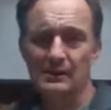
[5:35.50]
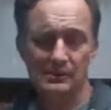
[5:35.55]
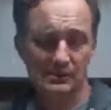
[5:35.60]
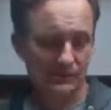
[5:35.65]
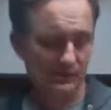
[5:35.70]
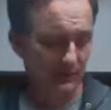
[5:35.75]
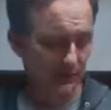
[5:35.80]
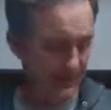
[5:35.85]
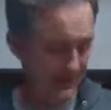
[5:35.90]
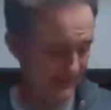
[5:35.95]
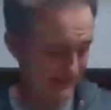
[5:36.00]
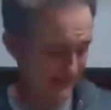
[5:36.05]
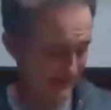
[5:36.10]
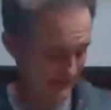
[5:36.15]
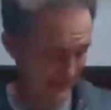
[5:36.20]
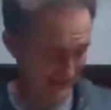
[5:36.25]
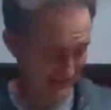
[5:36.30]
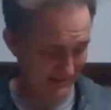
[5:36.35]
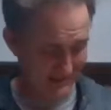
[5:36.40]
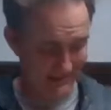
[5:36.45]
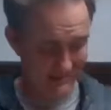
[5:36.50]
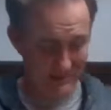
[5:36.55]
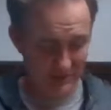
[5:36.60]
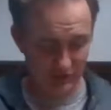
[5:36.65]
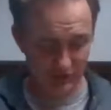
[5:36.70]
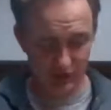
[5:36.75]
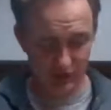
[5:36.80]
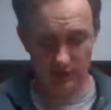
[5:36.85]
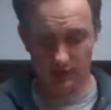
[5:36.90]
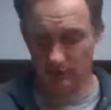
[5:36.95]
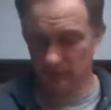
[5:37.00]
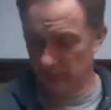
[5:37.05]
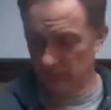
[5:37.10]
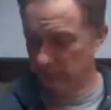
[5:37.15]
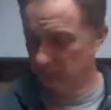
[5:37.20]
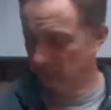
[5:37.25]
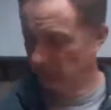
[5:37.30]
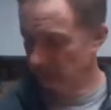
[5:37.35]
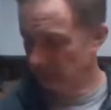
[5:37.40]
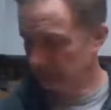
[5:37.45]
So that's it in a nutshell,
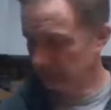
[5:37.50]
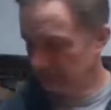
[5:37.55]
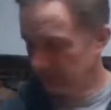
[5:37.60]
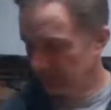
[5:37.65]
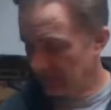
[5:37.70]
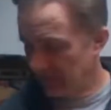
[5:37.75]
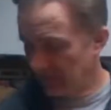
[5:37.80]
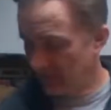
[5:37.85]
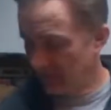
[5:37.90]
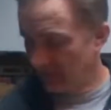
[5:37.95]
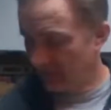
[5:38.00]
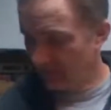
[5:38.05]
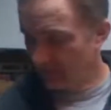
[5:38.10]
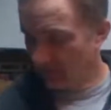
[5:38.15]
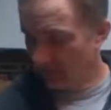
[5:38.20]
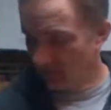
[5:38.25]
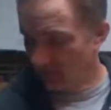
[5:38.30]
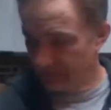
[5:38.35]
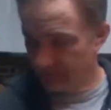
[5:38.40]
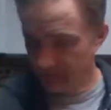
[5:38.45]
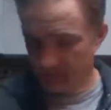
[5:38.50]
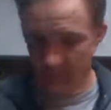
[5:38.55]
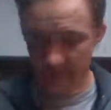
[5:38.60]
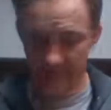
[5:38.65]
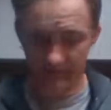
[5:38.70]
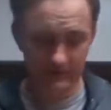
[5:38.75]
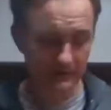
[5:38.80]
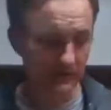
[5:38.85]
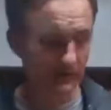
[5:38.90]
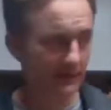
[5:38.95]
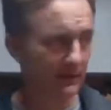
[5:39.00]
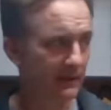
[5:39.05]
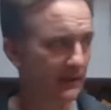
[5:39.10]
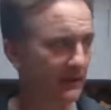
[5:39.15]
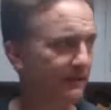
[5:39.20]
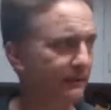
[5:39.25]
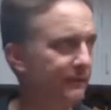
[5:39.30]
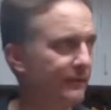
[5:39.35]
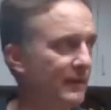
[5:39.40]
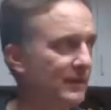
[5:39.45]
how the Earth and Sun can
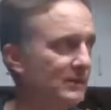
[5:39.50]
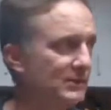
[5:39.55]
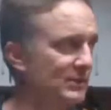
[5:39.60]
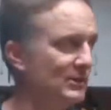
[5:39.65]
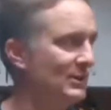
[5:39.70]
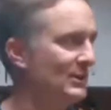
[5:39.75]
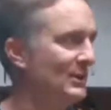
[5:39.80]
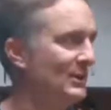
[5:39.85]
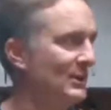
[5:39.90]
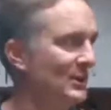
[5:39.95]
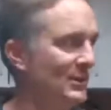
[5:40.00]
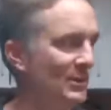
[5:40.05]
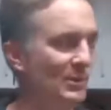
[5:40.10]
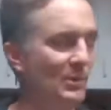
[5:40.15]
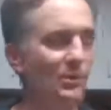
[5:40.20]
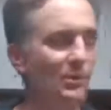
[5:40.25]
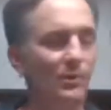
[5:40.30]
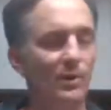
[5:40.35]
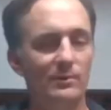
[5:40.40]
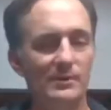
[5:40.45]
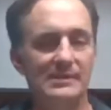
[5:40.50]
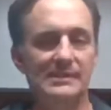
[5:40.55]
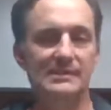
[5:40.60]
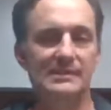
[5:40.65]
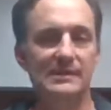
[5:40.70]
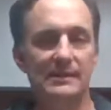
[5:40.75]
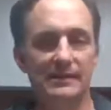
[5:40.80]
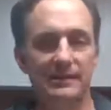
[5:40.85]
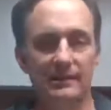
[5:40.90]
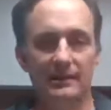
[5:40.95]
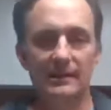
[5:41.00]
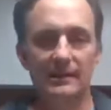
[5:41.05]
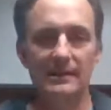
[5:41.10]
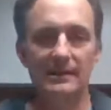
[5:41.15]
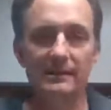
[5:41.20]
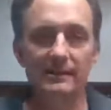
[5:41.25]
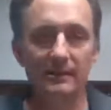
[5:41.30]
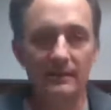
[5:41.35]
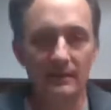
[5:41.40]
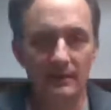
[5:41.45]
affect what we see
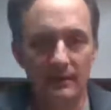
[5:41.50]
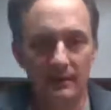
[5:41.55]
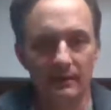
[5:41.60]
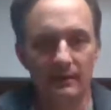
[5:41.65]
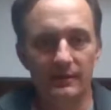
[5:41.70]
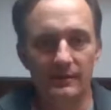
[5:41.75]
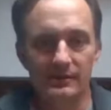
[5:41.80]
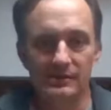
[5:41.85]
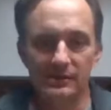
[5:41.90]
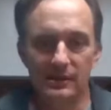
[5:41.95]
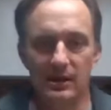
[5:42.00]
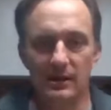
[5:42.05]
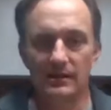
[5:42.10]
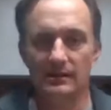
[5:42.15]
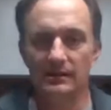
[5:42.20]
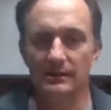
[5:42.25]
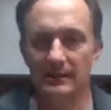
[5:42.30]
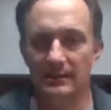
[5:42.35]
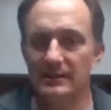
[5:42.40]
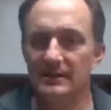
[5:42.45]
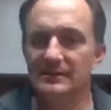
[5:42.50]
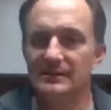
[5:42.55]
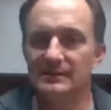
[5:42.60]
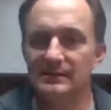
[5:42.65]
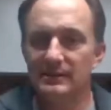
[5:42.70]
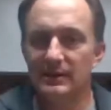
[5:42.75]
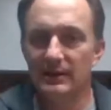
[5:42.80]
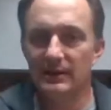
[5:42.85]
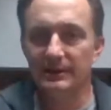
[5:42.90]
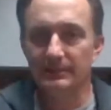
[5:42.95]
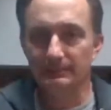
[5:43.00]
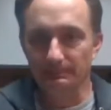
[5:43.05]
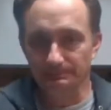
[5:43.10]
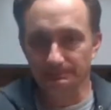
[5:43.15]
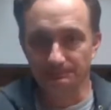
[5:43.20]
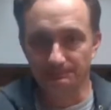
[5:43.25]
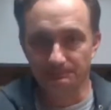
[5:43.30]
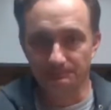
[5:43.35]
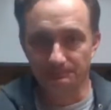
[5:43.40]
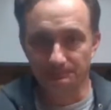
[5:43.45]
in the sky, in the night sky.
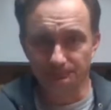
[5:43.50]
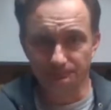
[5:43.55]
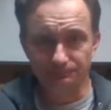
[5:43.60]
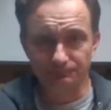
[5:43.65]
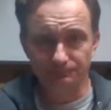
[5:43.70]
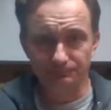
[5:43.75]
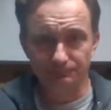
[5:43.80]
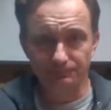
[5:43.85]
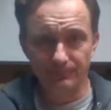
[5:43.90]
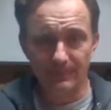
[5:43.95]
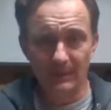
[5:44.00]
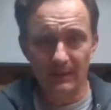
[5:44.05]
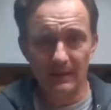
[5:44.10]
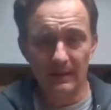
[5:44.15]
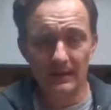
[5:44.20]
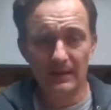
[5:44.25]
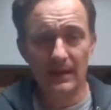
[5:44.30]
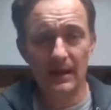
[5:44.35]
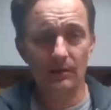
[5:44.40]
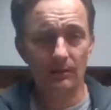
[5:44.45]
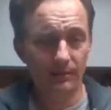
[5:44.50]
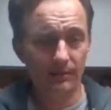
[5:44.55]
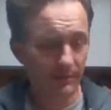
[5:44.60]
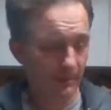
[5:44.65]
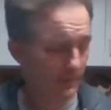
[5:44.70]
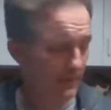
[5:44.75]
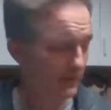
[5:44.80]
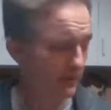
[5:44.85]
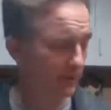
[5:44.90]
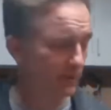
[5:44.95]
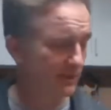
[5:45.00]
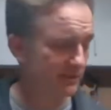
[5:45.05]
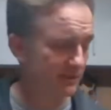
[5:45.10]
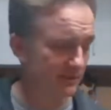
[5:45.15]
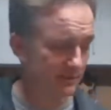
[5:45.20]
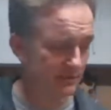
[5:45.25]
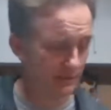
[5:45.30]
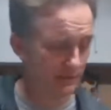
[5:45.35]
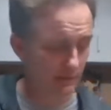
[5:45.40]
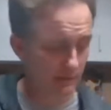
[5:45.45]
Now, the big
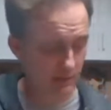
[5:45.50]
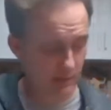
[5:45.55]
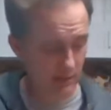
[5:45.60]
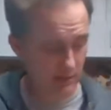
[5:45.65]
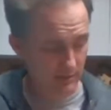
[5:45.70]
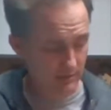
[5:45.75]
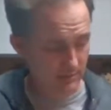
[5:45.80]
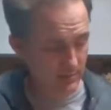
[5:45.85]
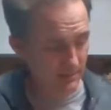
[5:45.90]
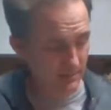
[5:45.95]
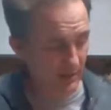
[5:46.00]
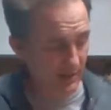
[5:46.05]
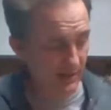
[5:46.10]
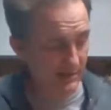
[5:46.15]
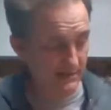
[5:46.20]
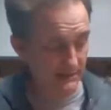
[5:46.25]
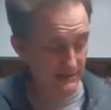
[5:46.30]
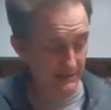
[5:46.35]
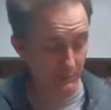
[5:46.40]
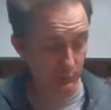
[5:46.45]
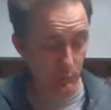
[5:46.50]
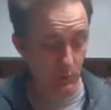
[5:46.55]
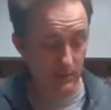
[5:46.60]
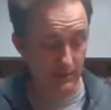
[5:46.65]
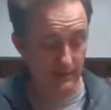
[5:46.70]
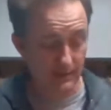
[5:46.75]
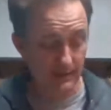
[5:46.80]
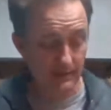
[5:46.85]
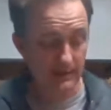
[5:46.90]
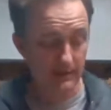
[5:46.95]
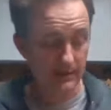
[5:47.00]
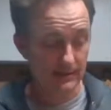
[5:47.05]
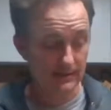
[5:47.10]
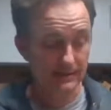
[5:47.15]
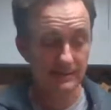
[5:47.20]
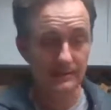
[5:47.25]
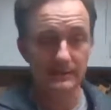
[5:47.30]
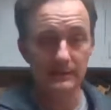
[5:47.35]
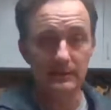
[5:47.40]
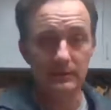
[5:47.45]
question a lot of people ask is, what can I
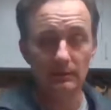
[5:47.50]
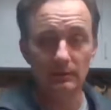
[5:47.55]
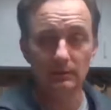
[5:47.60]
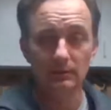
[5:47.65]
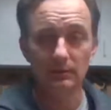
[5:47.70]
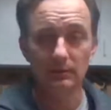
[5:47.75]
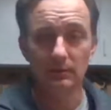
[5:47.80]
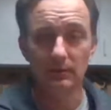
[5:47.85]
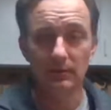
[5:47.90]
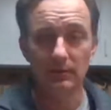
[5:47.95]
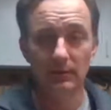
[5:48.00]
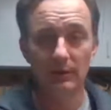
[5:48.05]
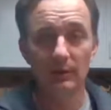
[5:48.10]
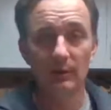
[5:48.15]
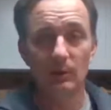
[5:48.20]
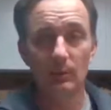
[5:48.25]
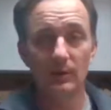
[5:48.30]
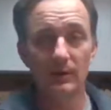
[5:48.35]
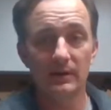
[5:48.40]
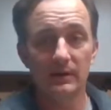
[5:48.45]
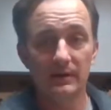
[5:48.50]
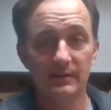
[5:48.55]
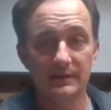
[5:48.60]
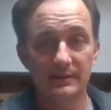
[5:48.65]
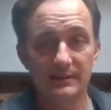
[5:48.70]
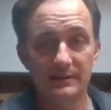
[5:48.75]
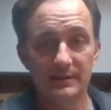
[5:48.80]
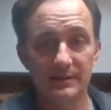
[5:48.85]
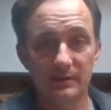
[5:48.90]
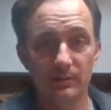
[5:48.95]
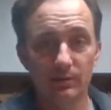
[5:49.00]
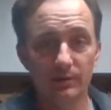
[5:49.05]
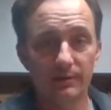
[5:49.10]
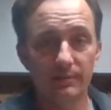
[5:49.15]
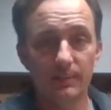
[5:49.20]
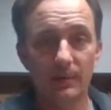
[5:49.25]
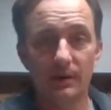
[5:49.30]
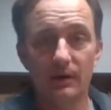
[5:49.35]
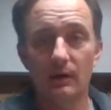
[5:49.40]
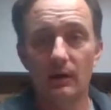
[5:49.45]
see? What can I see with
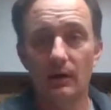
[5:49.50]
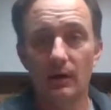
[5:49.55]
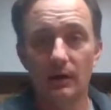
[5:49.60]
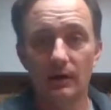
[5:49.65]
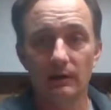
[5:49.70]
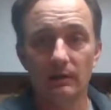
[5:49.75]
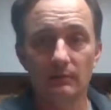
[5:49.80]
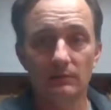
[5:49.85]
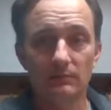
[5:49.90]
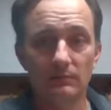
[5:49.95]
my eye